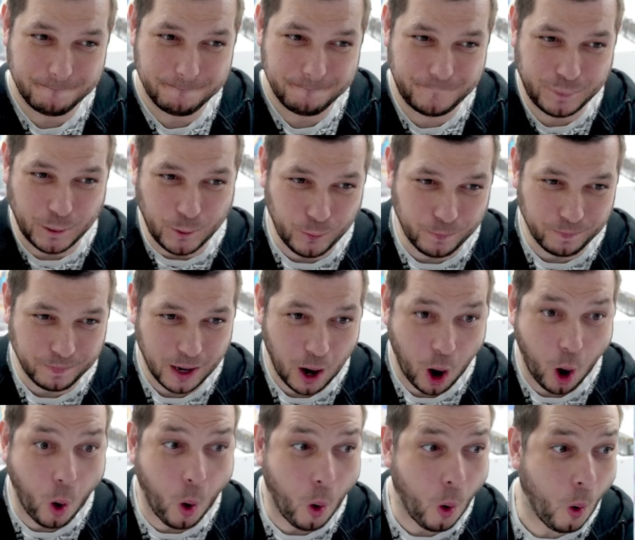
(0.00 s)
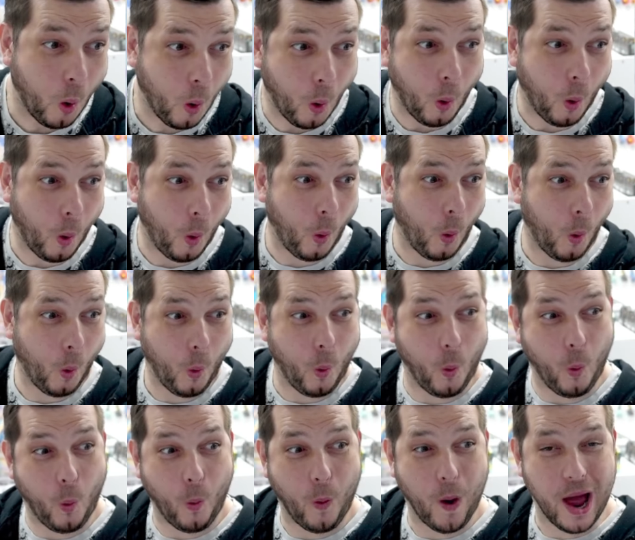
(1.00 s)
Boom.
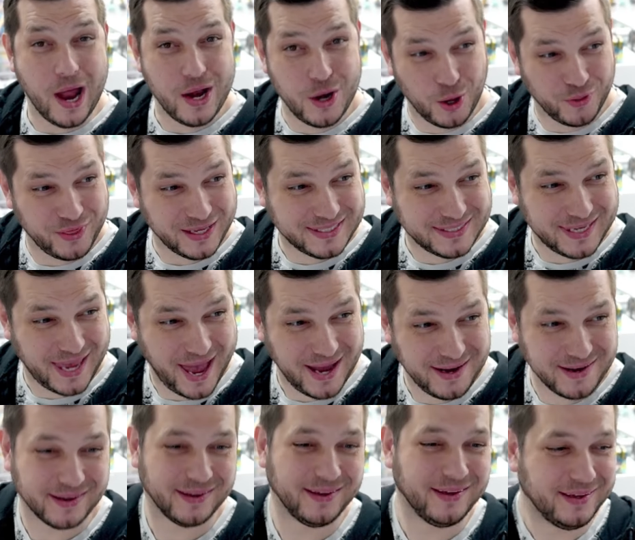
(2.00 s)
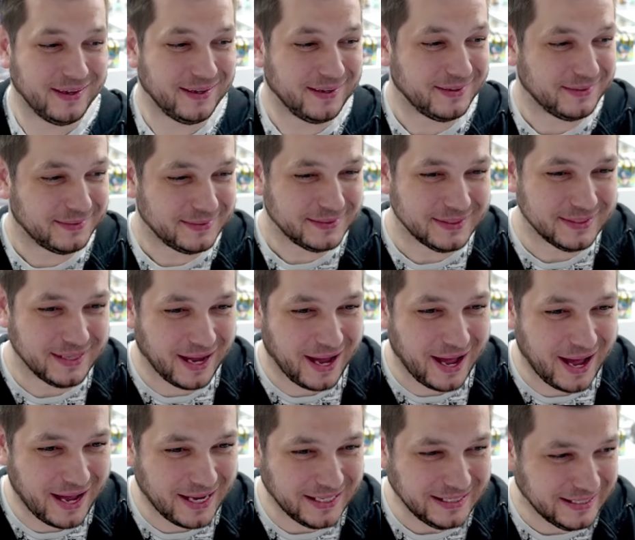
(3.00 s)
Another 10.
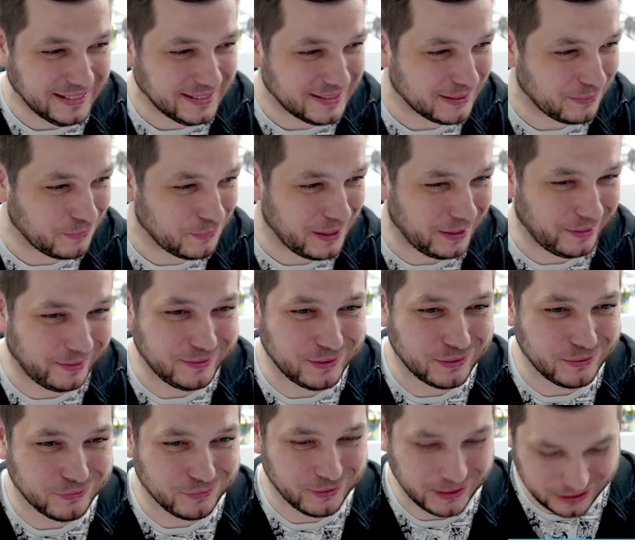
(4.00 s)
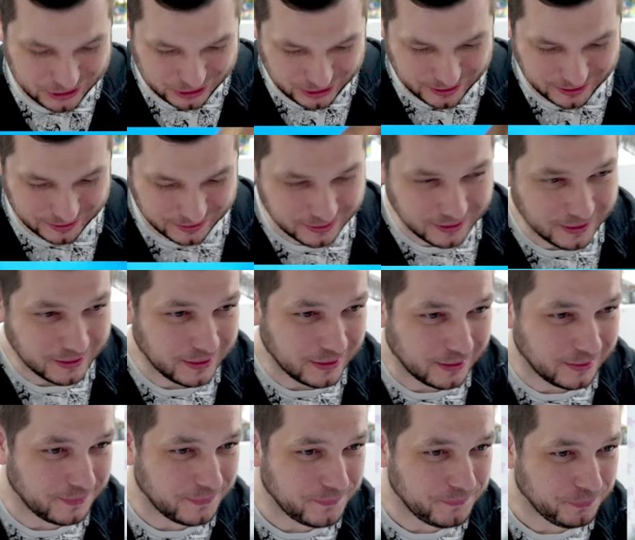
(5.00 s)
Nice. Well done, Richard.
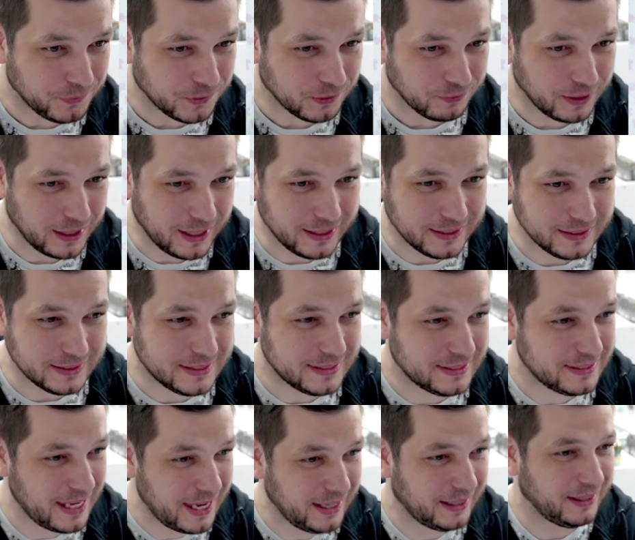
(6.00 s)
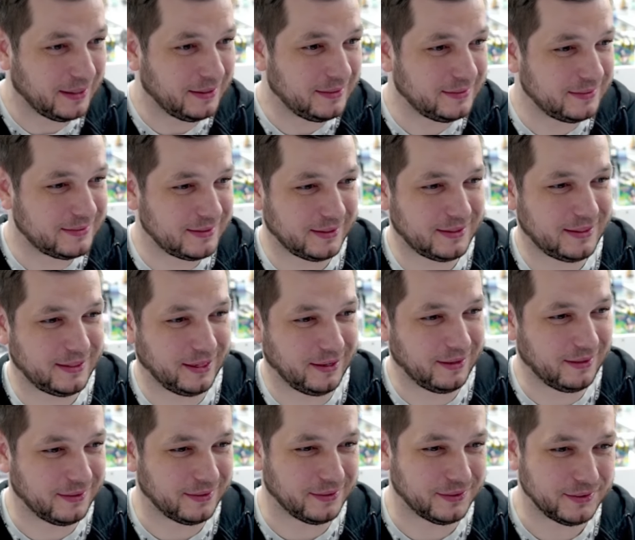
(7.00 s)
Right. Second
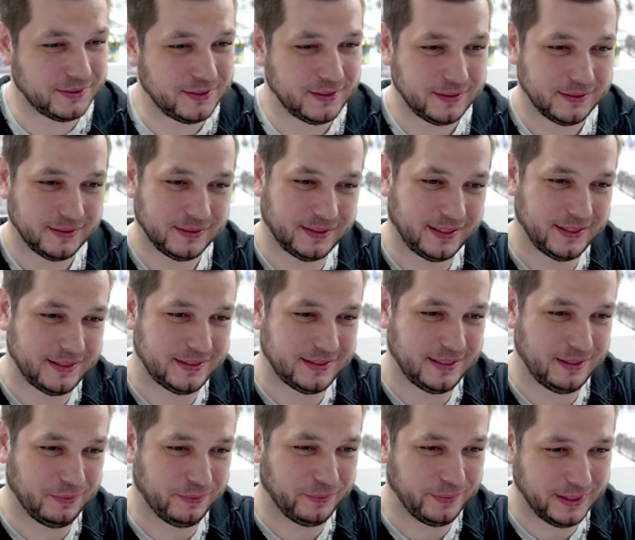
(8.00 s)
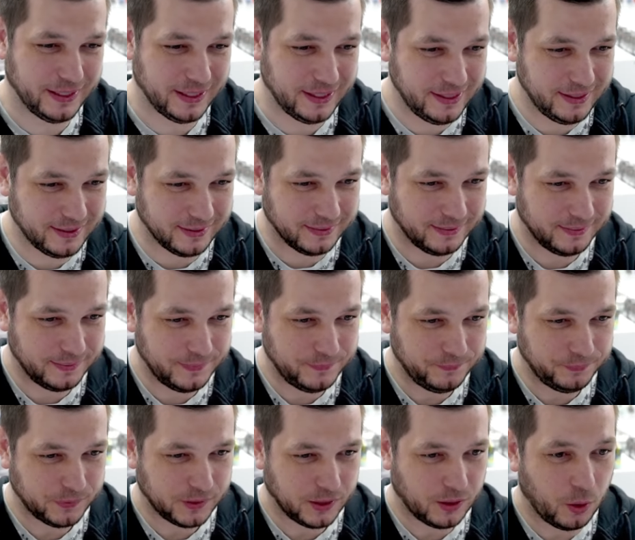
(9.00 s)
card. Let's see what we get here.
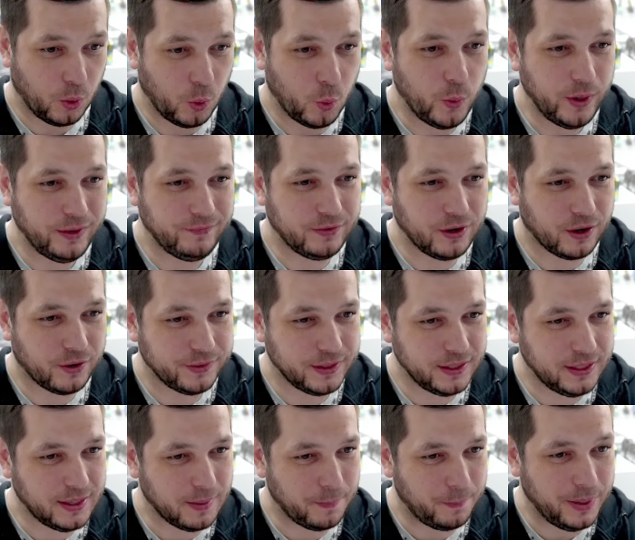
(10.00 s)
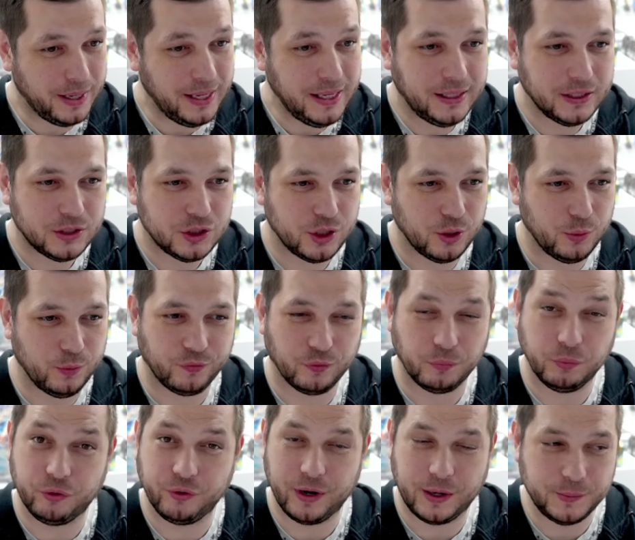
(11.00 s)
Oh, we've got the Pikachu from
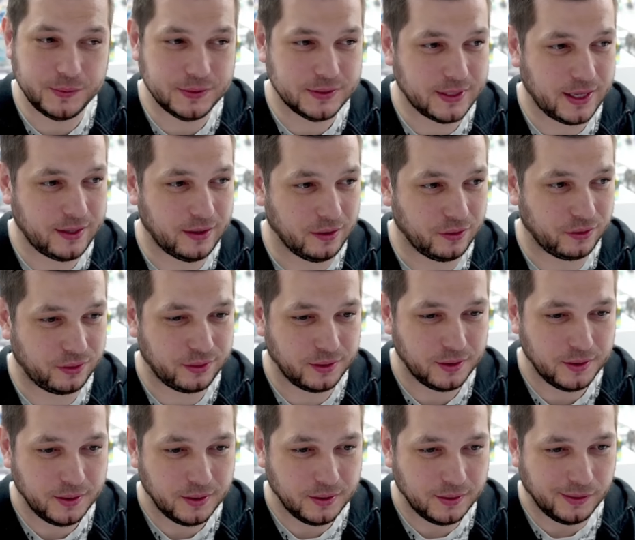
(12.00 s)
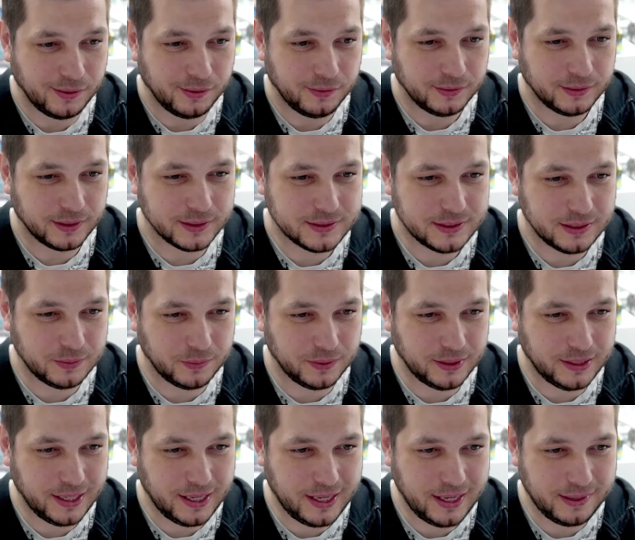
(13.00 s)
Crown Zenith. Let's see what we
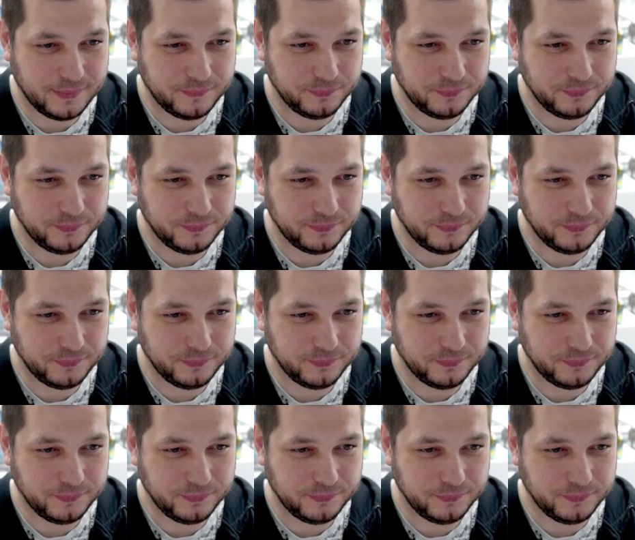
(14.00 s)
get.